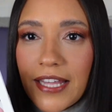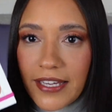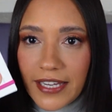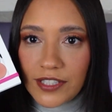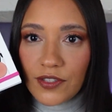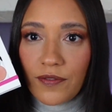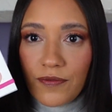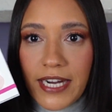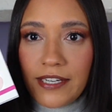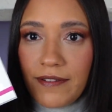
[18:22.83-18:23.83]
I think it's
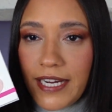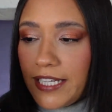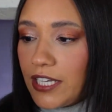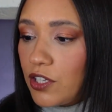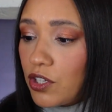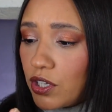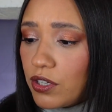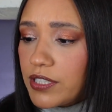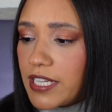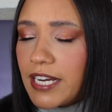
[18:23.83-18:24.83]
really
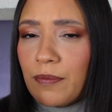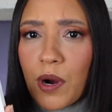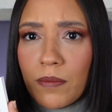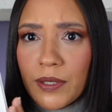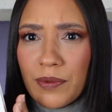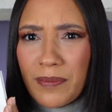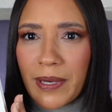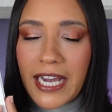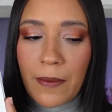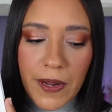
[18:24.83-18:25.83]
cute and I probably would
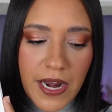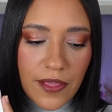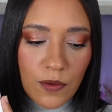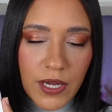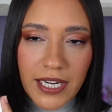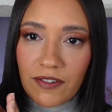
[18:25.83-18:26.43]
pick up another one